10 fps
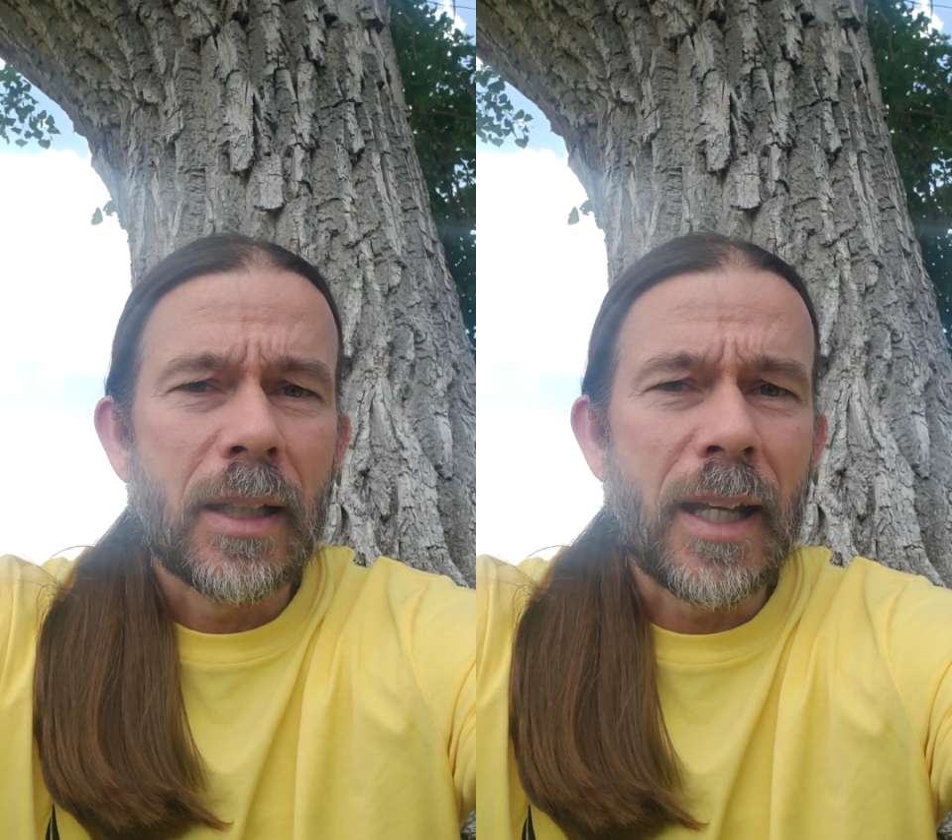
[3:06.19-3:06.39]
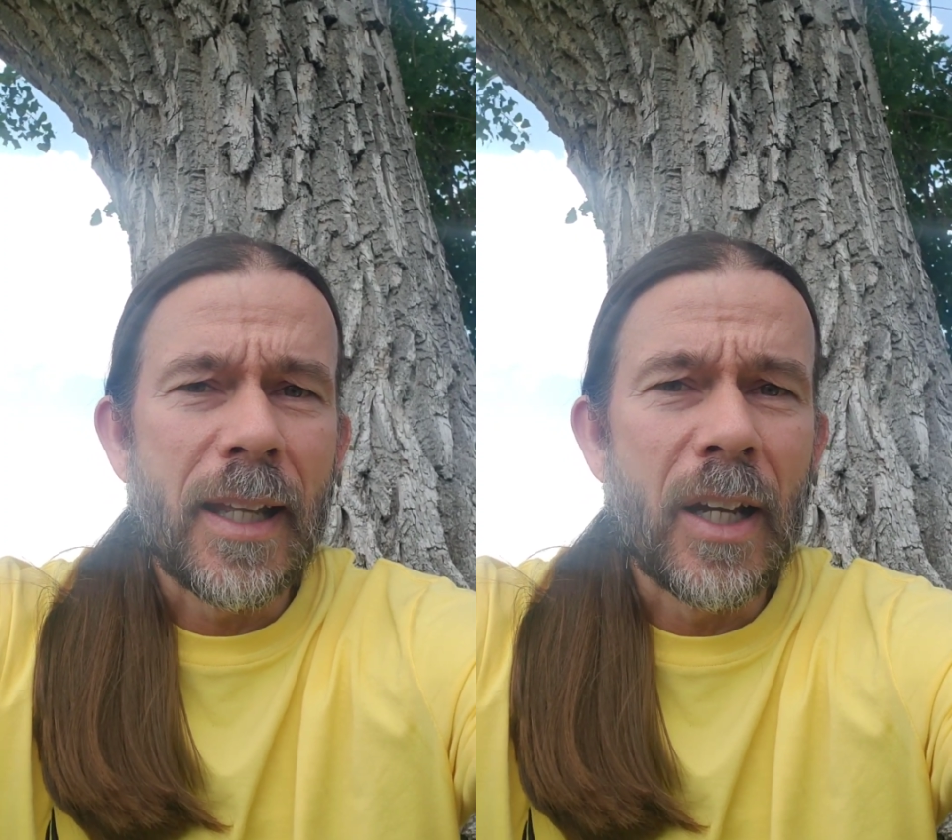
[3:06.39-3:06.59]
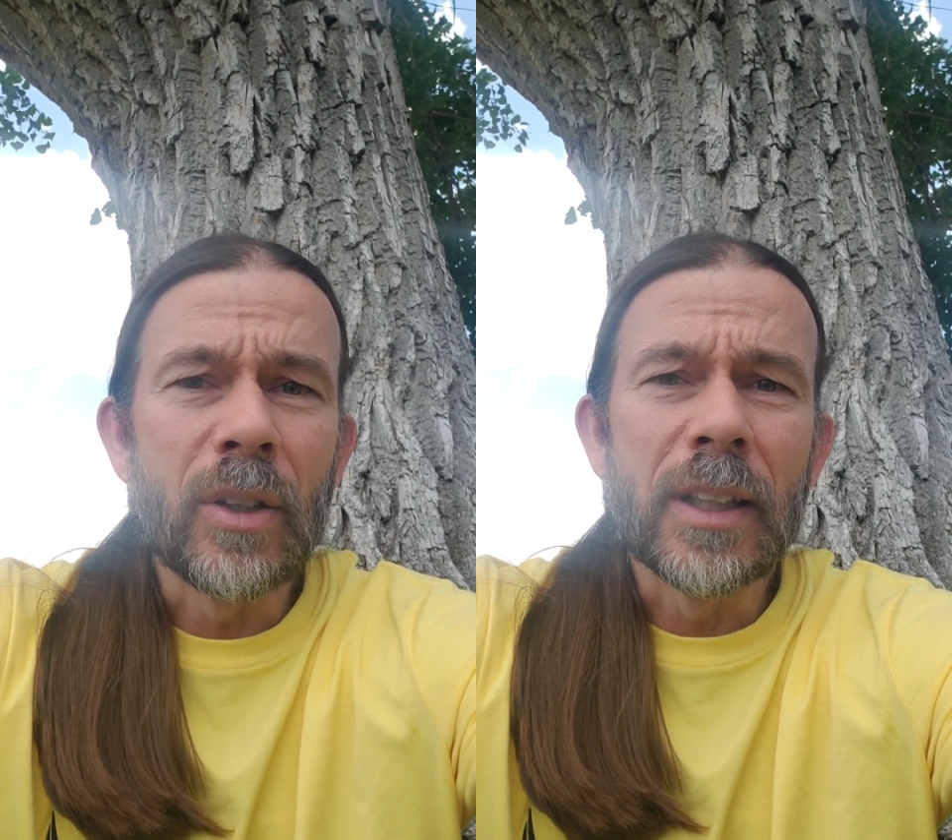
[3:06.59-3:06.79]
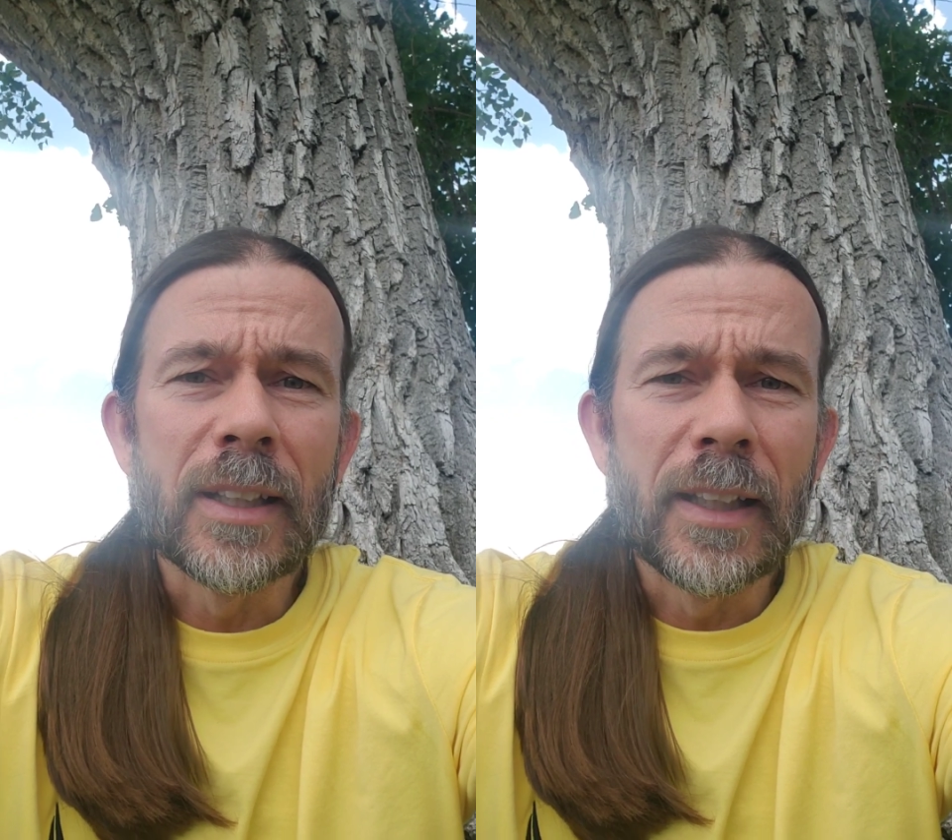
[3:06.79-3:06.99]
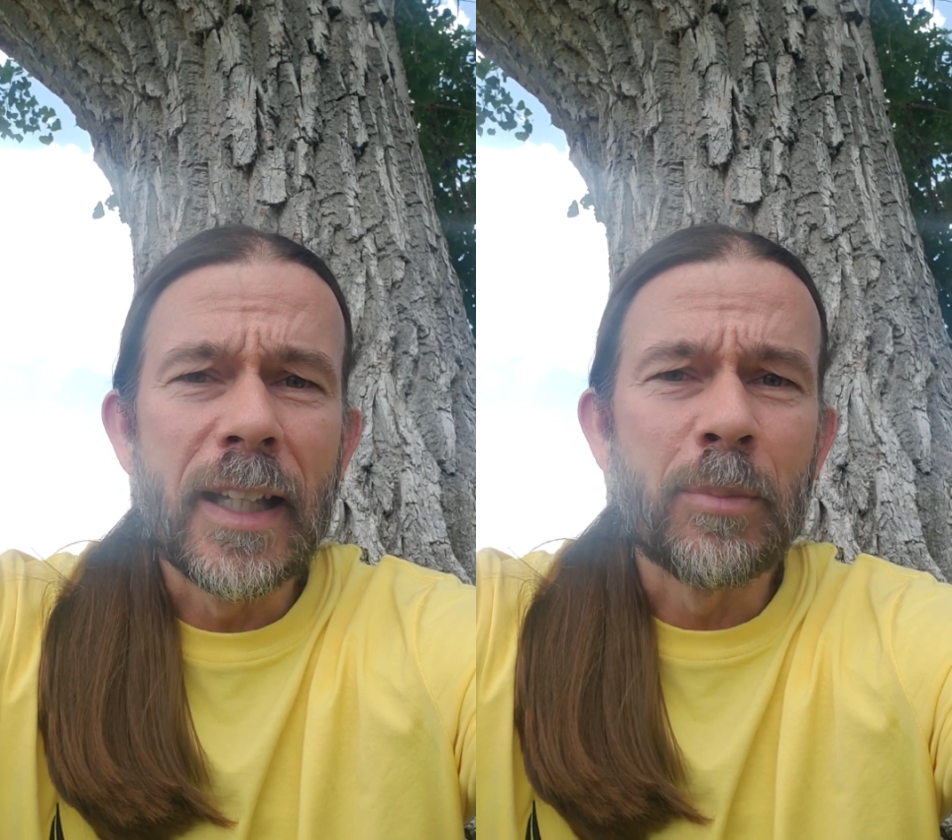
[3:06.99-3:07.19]
That
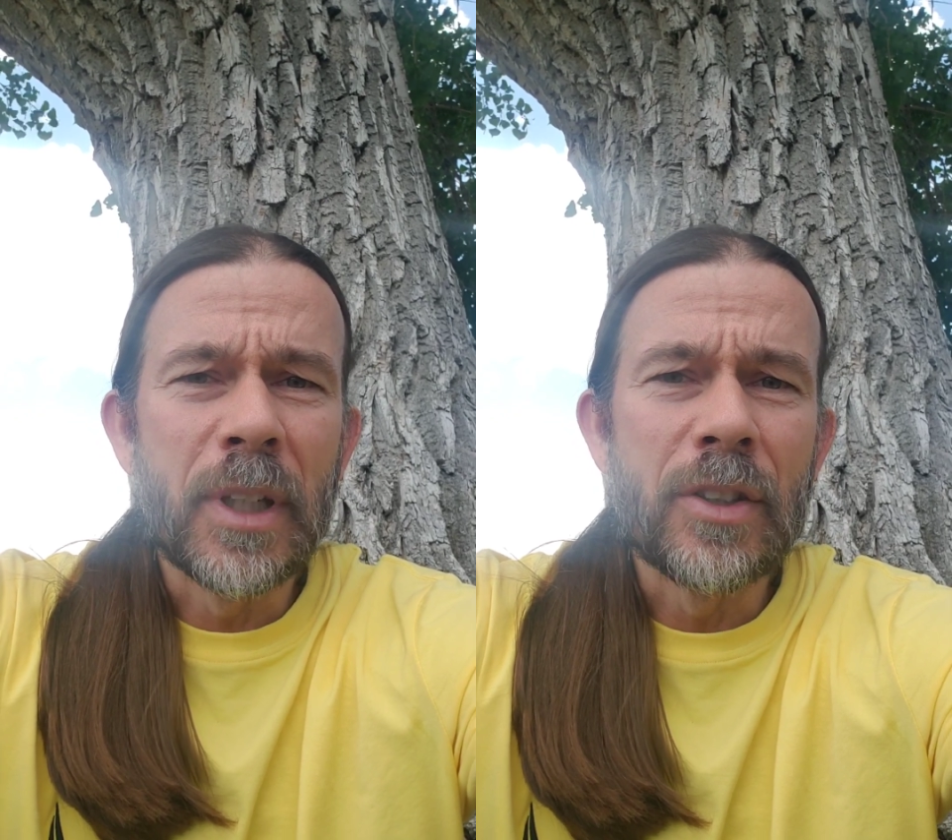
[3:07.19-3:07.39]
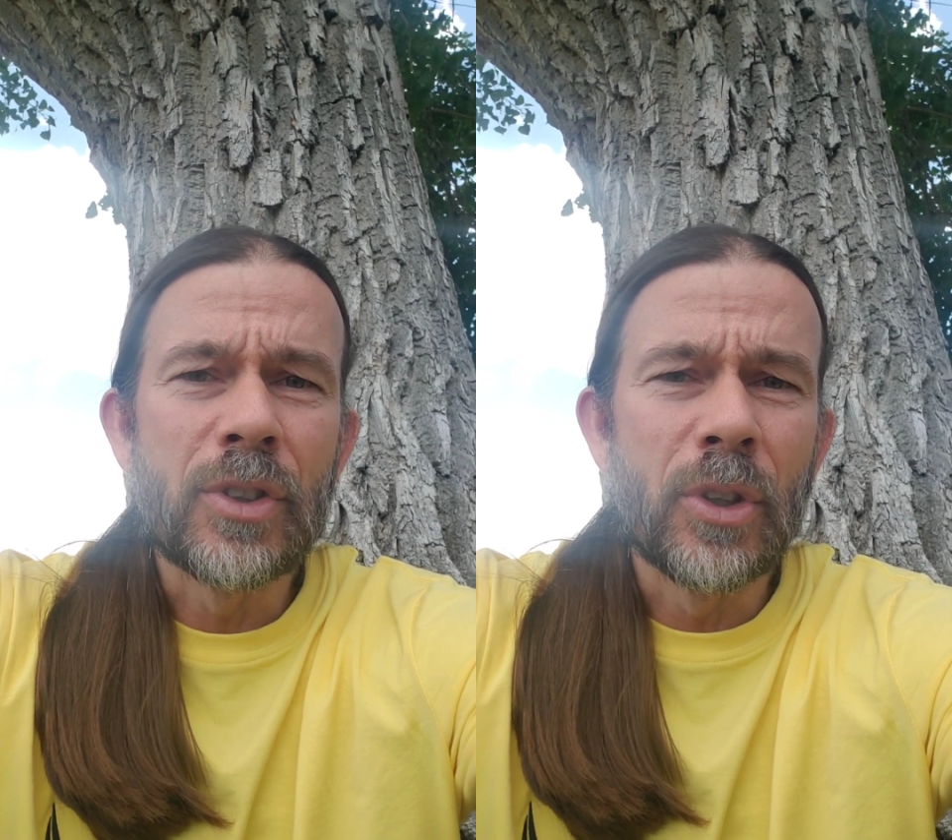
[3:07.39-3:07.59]
outlet led me